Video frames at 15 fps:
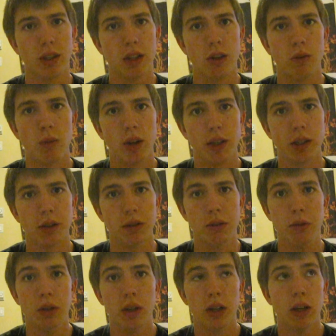You don't want
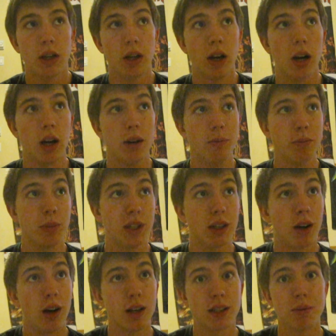to be
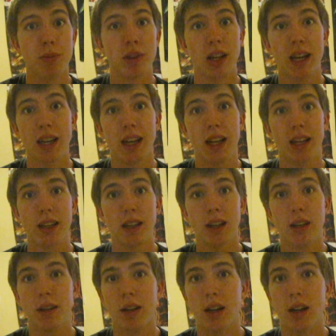contemplating